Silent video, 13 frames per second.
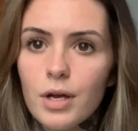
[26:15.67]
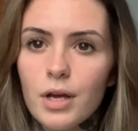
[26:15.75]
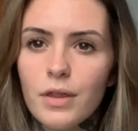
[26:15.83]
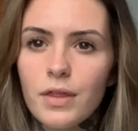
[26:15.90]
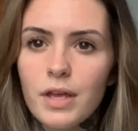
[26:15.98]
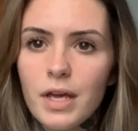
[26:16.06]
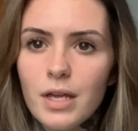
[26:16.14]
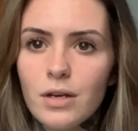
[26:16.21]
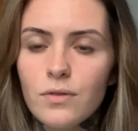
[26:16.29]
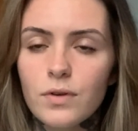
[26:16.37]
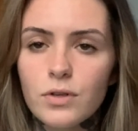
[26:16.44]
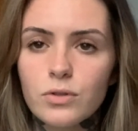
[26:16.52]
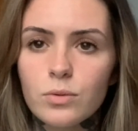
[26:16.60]
the
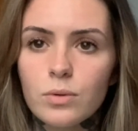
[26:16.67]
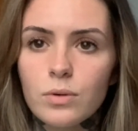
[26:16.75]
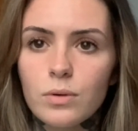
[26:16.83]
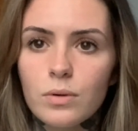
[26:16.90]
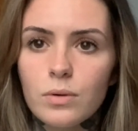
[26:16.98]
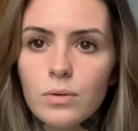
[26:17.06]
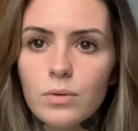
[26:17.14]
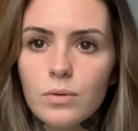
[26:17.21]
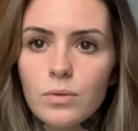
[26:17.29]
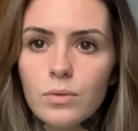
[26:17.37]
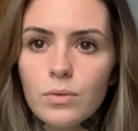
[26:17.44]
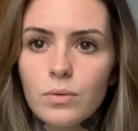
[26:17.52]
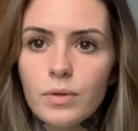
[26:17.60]
individual
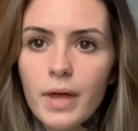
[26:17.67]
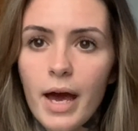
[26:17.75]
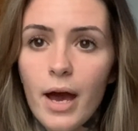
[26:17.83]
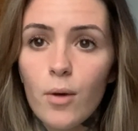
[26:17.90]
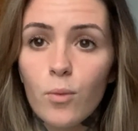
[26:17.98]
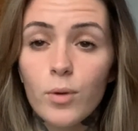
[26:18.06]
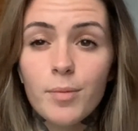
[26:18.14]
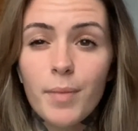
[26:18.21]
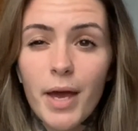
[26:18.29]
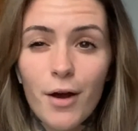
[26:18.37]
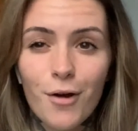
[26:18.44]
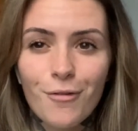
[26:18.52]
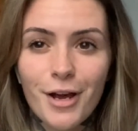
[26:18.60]
that we may
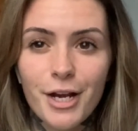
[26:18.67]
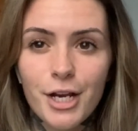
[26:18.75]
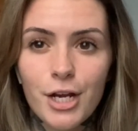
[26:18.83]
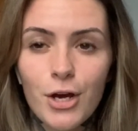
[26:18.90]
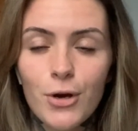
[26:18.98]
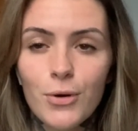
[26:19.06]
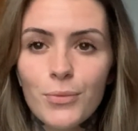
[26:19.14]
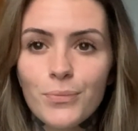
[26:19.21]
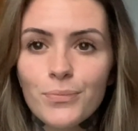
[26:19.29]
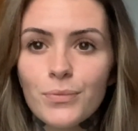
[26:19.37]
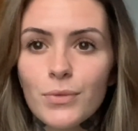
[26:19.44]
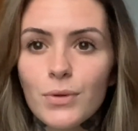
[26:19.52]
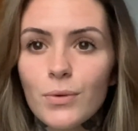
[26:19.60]
already know
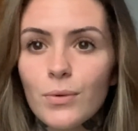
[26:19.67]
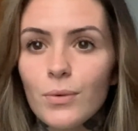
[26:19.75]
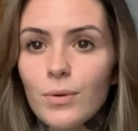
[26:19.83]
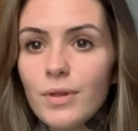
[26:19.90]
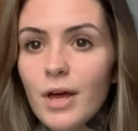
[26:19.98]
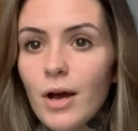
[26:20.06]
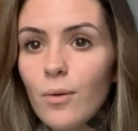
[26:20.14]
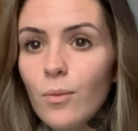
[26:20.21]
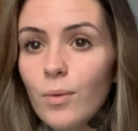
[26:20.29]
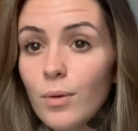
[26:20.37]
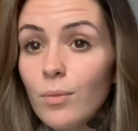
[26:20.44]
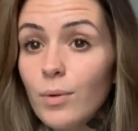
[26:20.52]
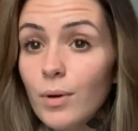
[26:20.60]
or that
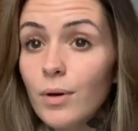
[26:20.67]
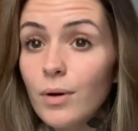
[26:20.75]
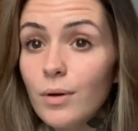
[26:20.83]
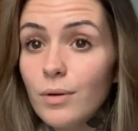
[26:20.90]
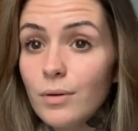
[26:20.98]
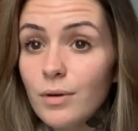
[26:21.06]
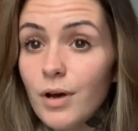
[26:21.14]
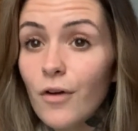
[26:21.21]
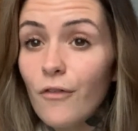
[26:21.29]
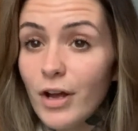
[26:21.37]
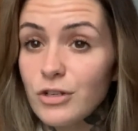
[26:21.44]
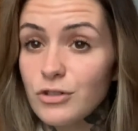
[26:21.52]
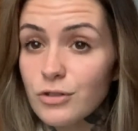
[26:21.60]
we will
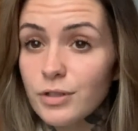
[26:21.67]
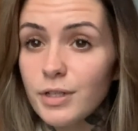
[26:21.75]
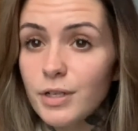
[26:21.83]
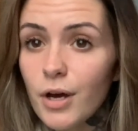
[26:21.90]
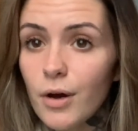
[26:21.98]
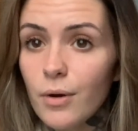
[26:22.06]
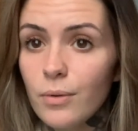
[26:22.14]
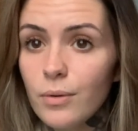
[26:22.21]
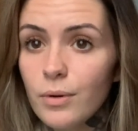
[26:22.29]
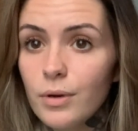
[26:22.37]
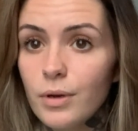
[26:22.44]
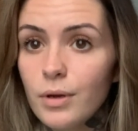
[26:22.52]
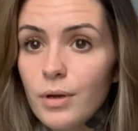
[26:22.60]
eventually know
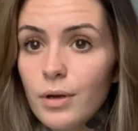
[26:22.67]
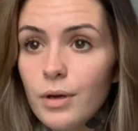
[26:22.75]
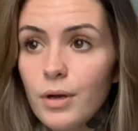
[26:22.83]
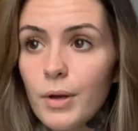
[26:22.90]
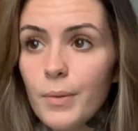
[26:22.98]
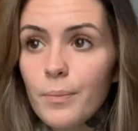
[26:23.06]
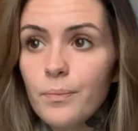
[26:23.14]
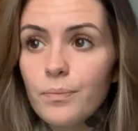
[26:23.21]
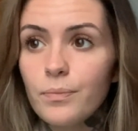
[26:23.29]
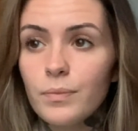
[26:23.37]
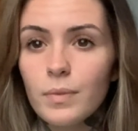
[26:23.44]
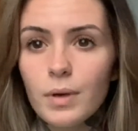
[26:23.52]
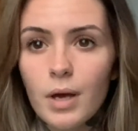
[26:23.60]

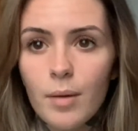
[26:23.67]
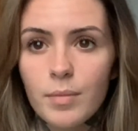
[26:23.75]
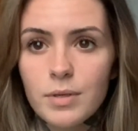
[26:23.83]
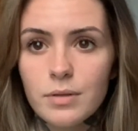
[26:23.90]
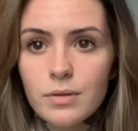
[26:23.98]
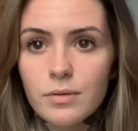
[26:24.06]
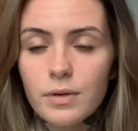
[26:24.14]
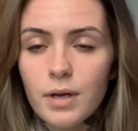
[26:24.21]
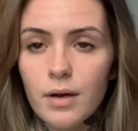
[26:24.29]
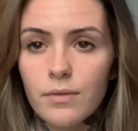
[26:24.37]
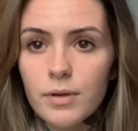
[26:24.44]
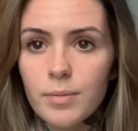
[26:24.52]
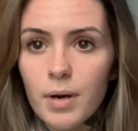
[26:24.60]
come into the
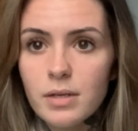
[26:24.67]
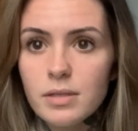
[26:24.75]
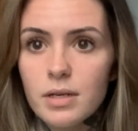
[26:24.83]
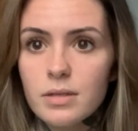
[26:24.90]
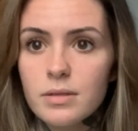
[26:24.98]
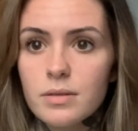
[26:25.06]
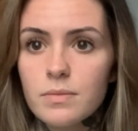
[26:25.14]
recovery process?